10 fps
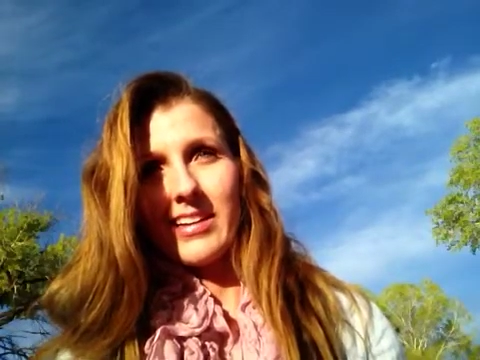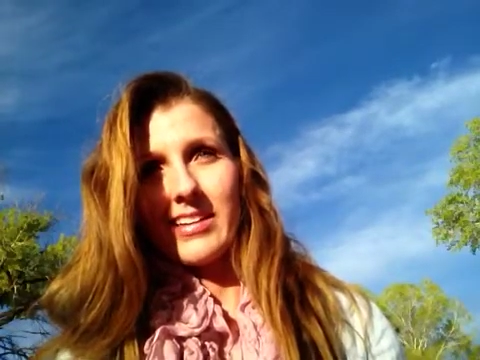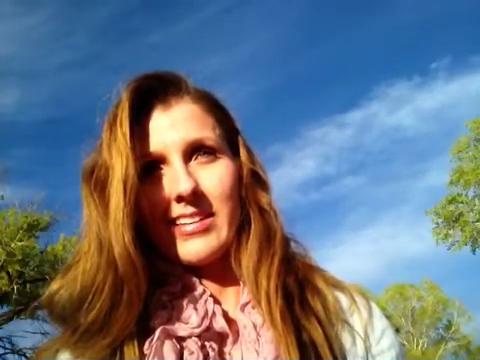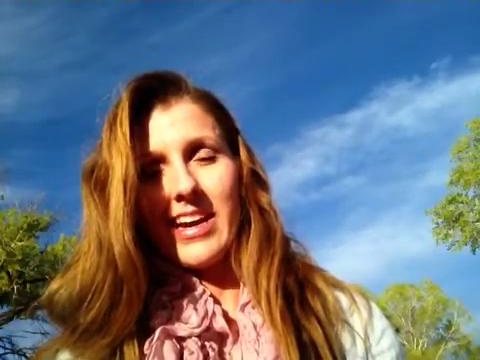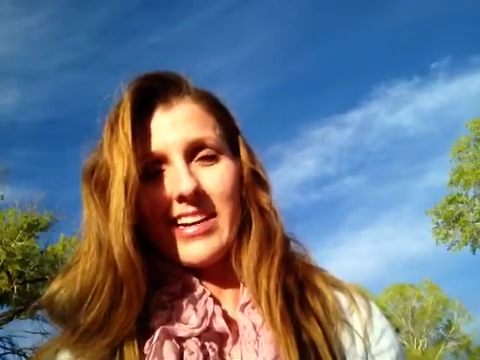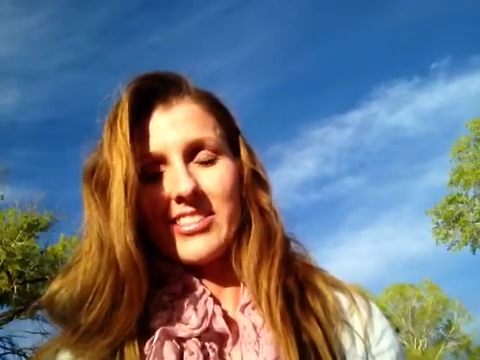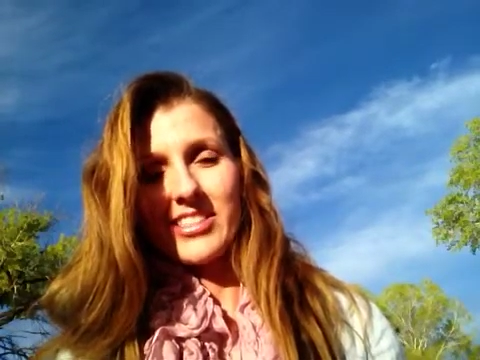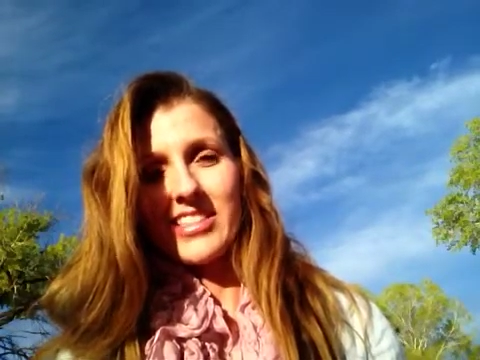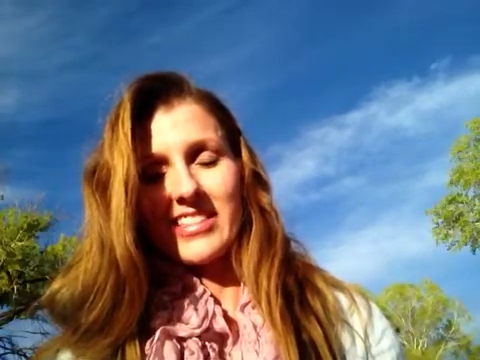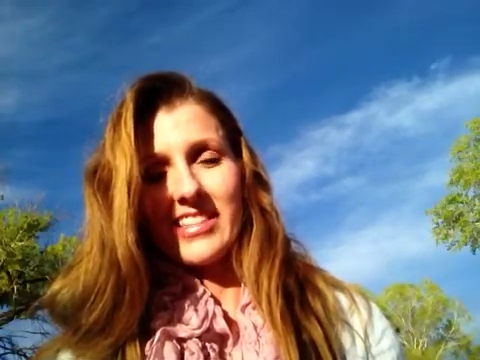yeah,
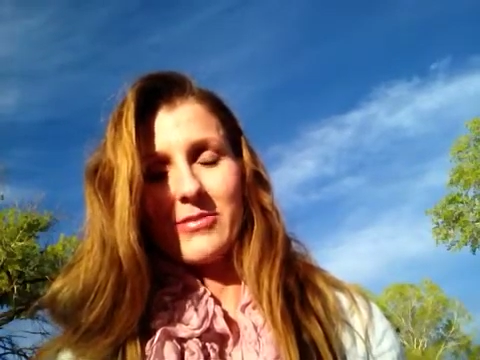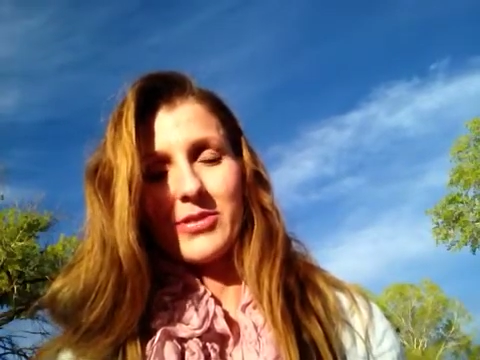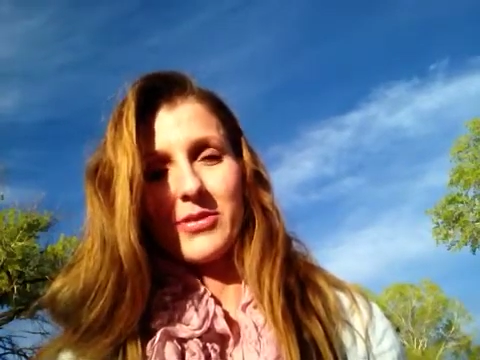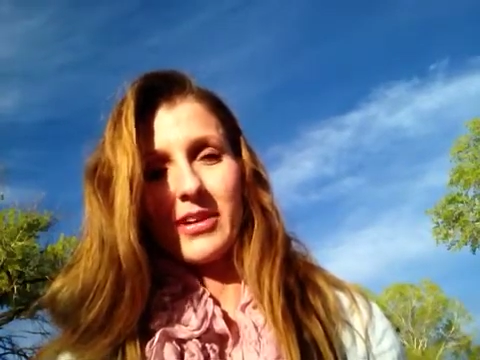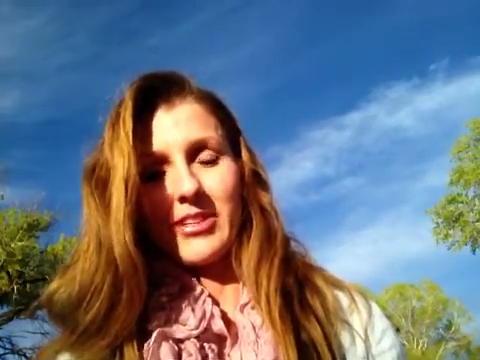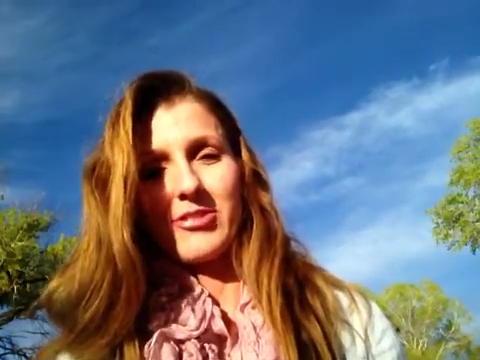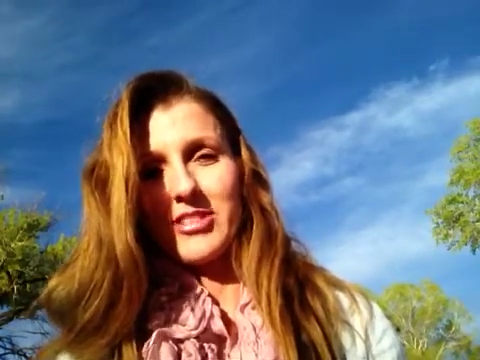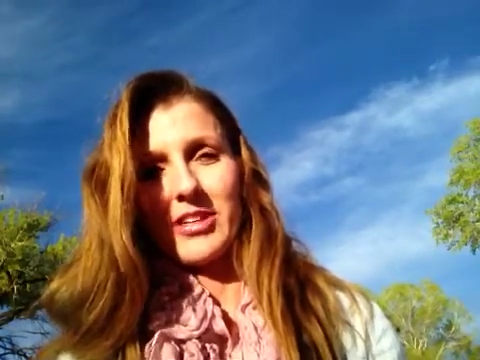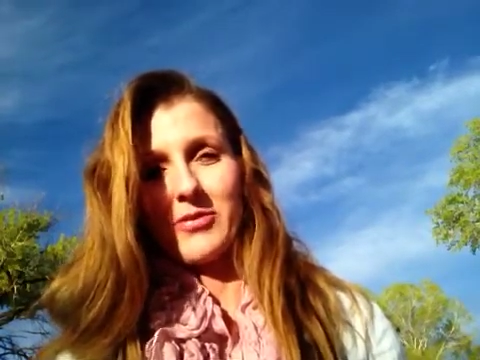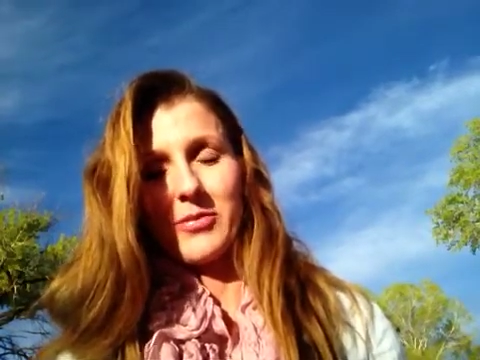it was really
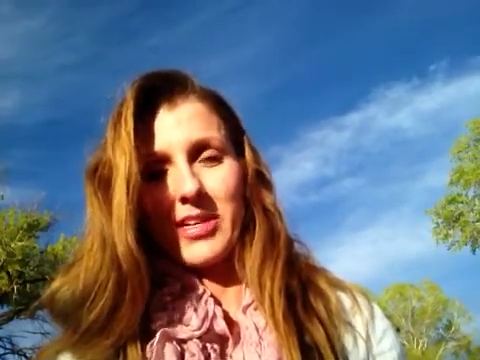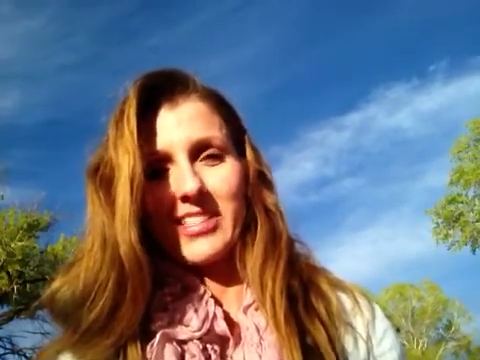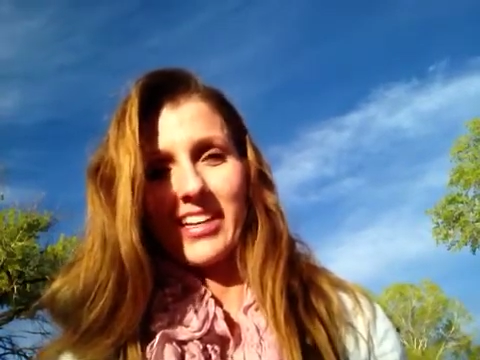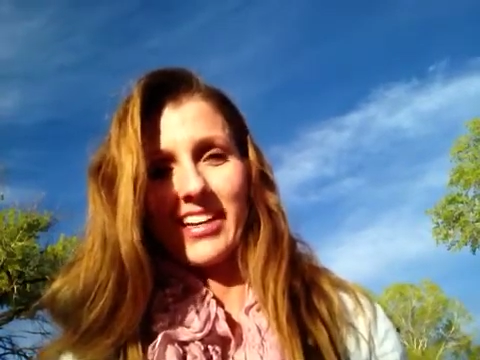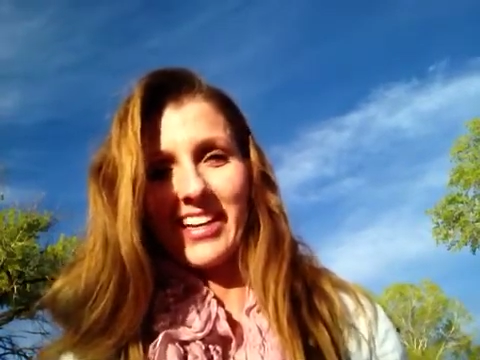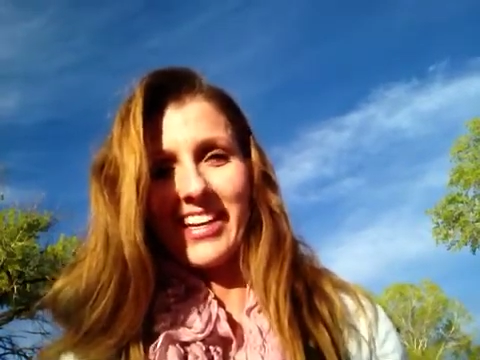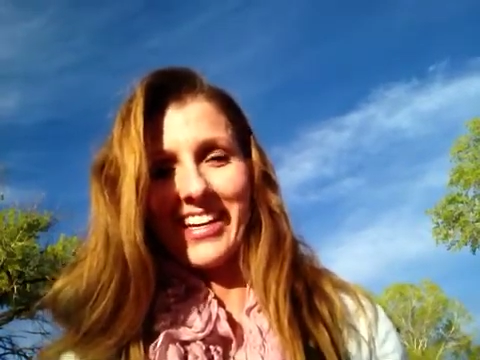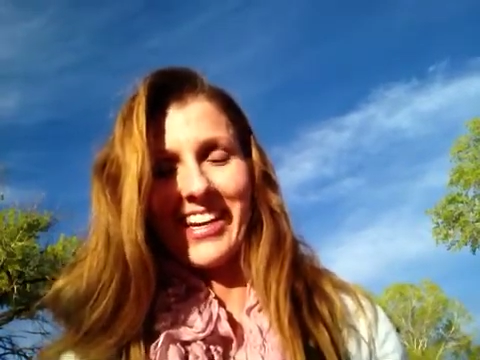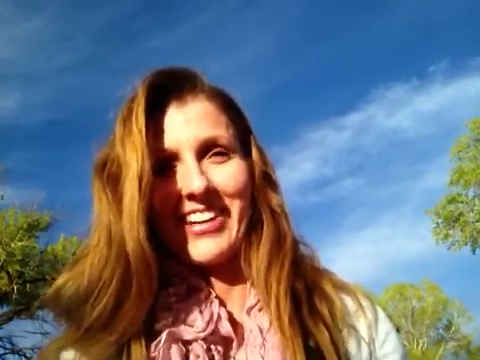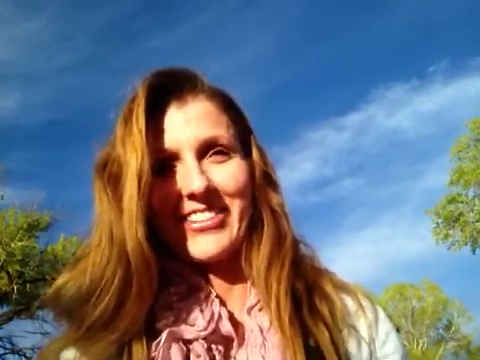interesting for me to
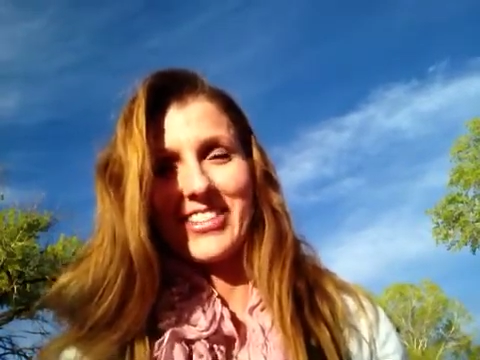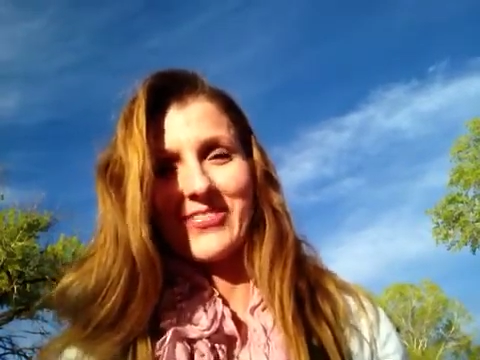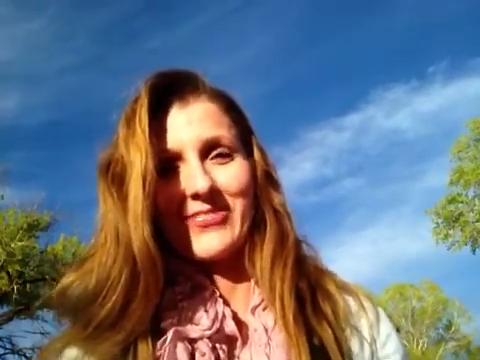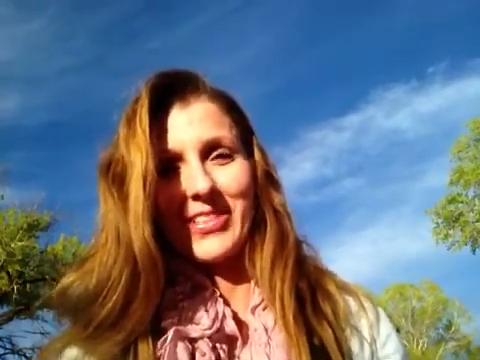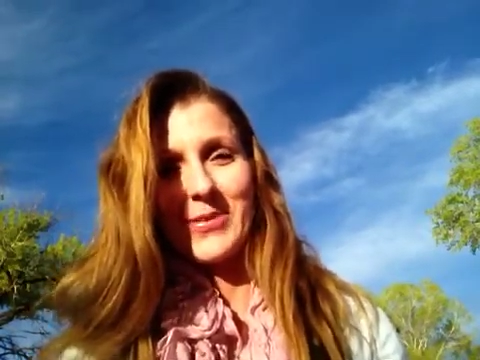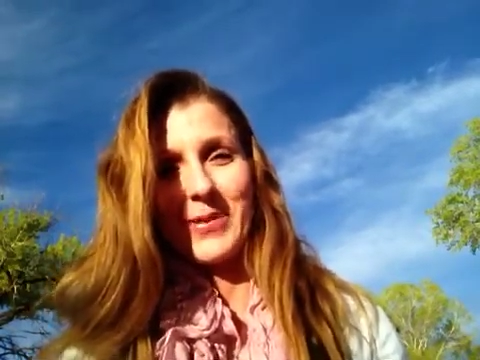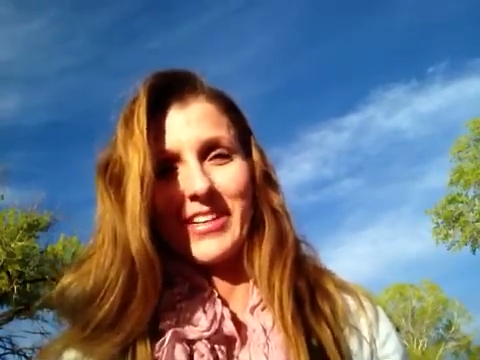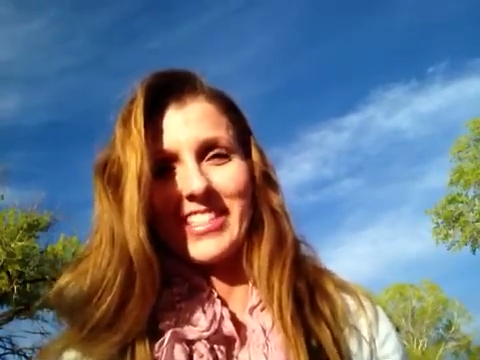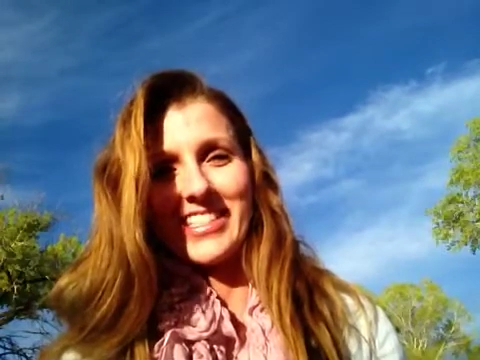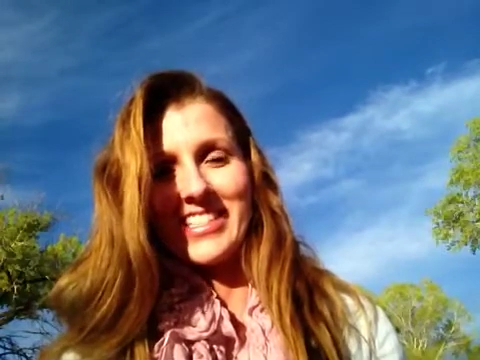hear some
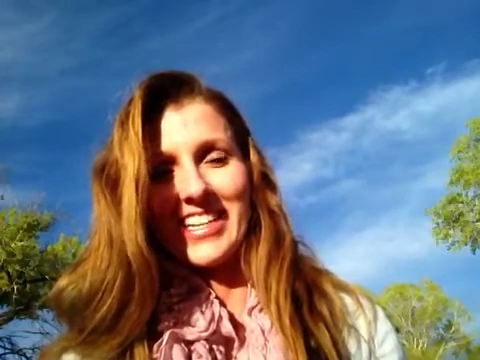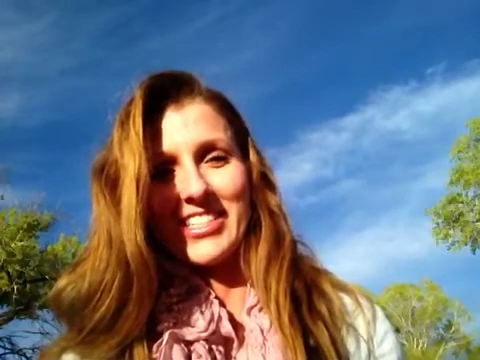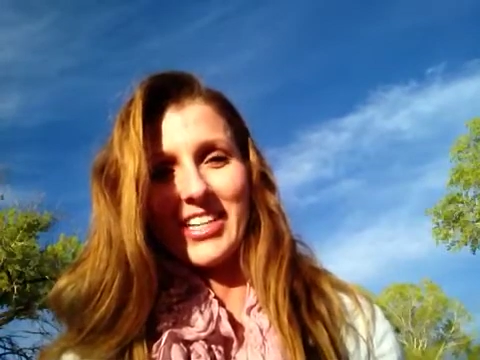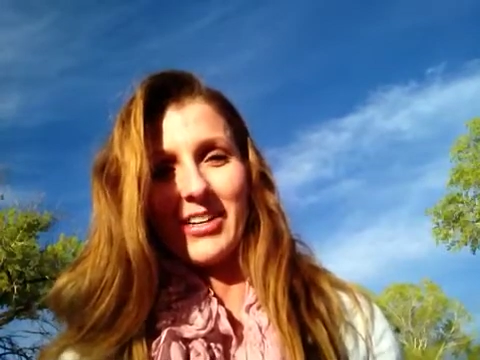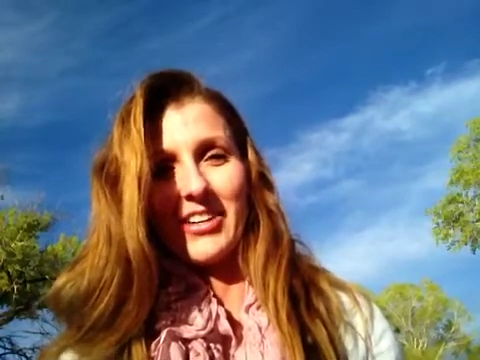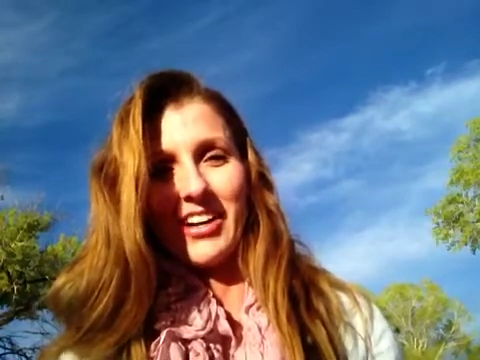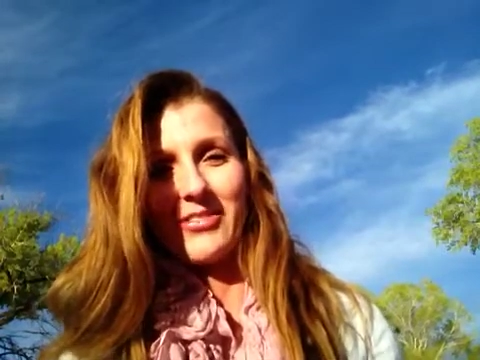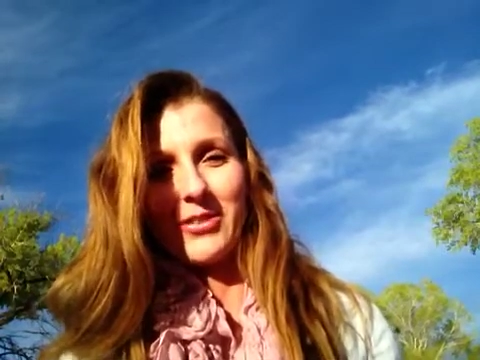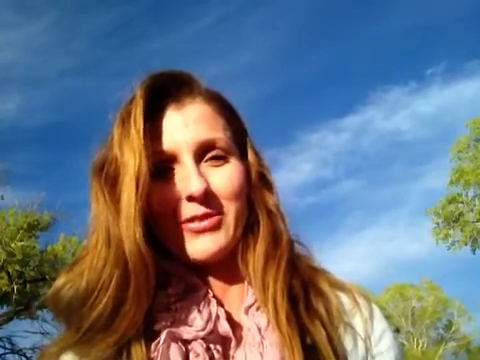experiences that she had gone through.